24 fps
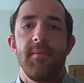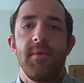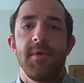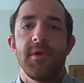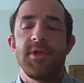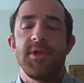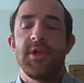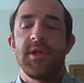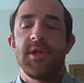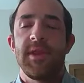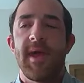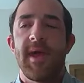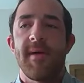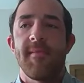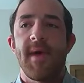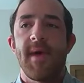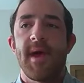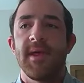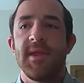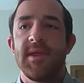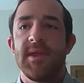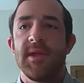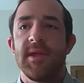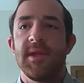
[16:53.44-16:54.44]
pushing that
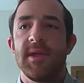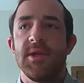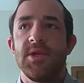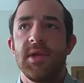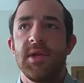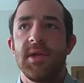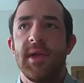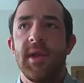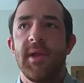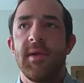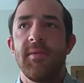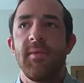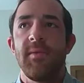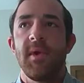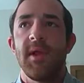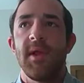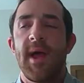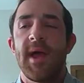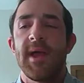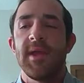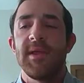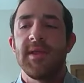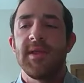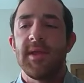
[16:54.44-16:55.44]
message, and
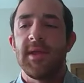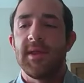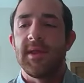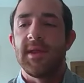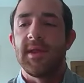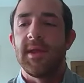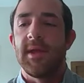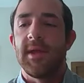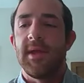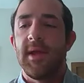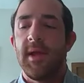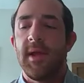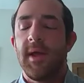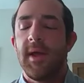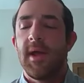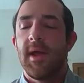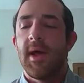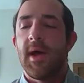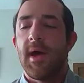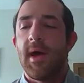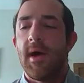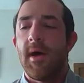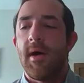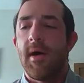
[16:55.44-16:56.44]
realizing that
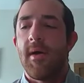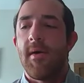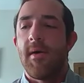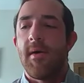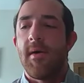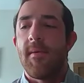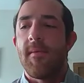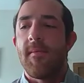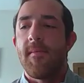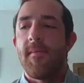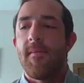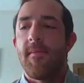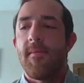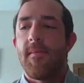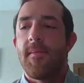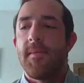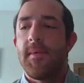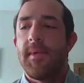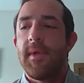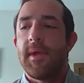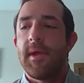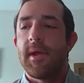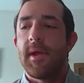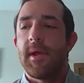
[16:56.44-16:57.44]

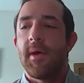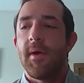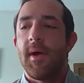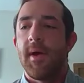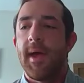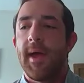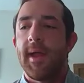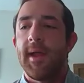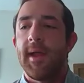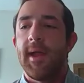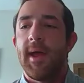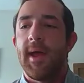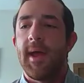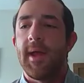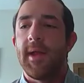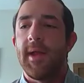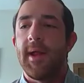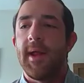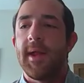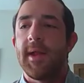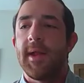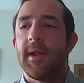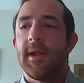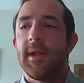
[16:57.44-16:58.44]
you know, at
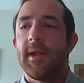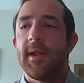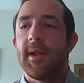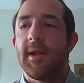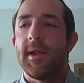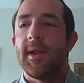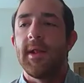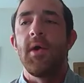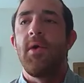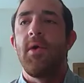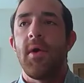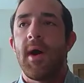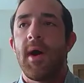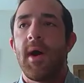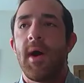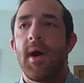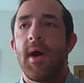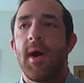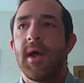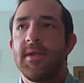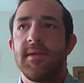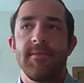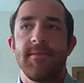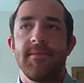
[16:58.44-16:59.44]
a low
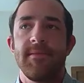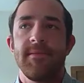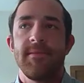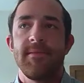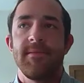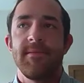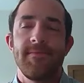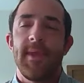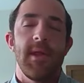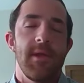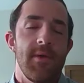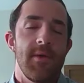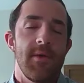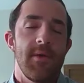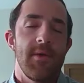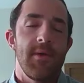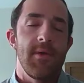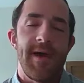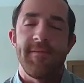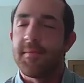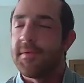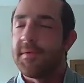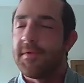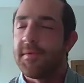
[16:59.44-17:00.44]
cost, I don't
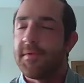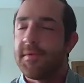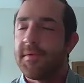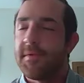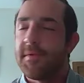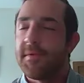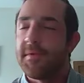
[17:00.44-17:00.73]
know, half,